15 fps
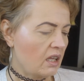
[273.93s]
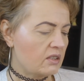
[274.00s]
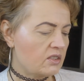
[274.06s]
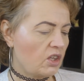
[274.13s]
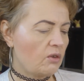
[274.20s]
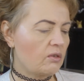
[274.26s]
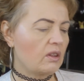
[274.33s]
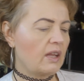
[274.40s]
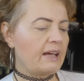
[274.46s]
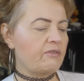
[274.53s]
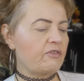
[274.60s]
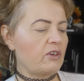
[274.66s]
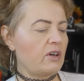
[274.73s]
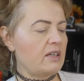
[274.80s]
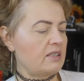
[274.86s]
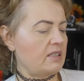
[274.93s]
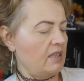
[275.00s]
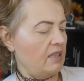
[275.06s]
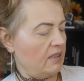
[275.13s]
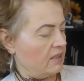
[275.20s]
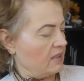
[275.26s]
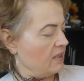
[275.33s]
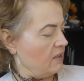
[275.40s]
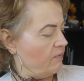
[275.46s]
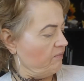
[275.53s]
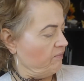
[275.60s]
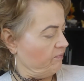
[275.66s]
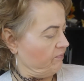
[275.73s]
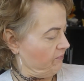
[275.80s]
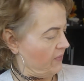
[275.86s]
So, like, for instance,
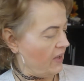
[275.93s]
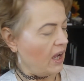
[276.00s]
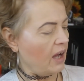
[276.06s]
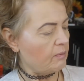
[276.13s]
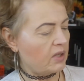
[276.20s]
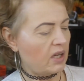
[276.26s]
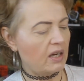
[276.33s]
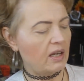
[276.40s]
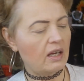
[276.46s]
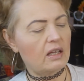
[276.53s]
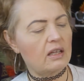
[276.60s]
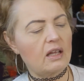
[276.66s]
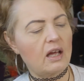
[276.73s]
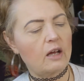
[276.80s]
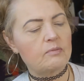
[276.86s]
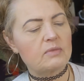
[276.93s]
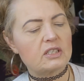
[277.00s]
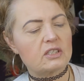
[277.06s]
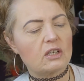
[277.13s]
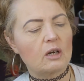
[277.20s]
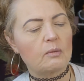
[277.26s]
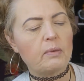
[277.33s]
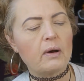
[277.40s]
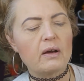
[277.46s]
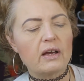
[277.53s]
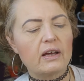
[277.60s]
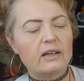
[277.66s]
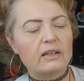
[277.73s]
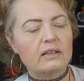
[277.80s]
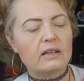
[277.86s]
I'm just gonna
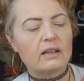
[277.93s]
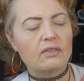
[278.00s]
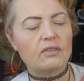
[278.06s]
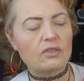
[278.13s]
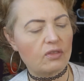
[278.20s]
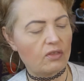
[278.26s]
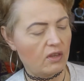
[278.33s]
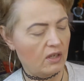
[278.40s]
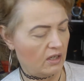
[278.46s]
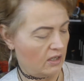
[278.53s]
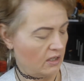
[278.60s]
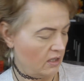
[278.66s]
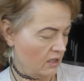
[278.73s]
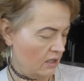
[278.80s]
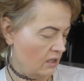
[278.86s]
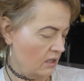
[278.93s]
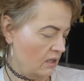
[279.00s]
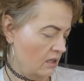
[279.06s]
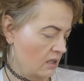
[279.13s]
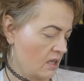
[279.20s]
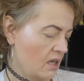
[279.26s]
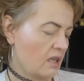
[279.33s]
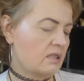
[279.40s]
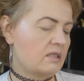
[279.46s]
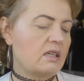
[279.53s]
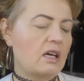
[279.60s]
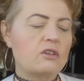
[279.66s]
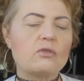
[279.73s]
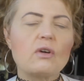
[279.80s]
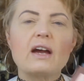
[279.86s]
put the
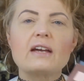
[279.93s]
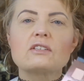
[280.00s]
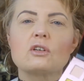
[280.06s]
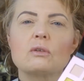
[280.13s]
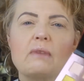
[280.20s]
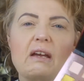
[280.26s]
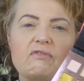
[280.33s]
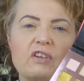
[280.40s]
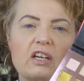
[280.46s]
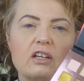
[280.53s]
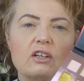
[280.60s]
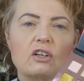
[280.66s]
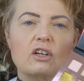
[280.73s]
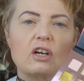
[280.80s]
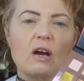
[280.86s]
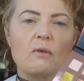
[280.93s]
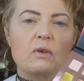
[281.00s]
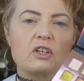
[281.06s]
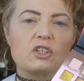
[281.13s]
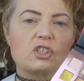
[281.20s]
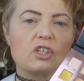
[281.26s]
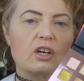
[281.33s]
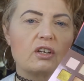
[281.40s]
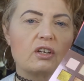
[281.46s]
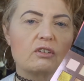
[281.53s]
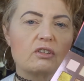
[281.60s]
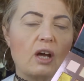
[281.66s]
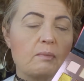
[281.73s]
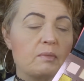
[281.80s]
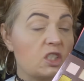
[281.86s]
sunrise on my finger. I want to show
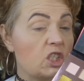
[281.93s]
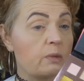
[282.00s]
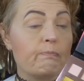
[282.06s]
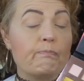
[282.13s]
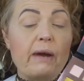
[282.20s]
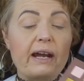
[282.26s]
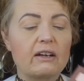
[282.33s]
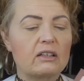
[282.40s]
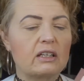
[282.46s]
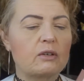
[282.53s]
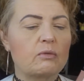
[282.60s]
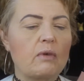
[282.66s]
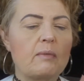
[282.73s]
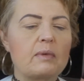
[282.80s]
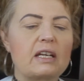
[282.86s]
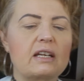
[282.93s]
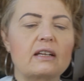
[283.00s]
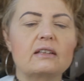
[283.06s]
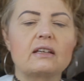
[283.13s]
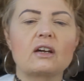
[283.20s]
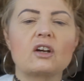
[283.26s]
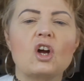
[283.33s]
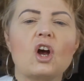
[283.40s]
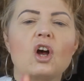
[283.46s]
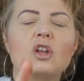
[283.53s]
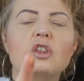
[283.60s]
you. I'm just barely rubbing it in there.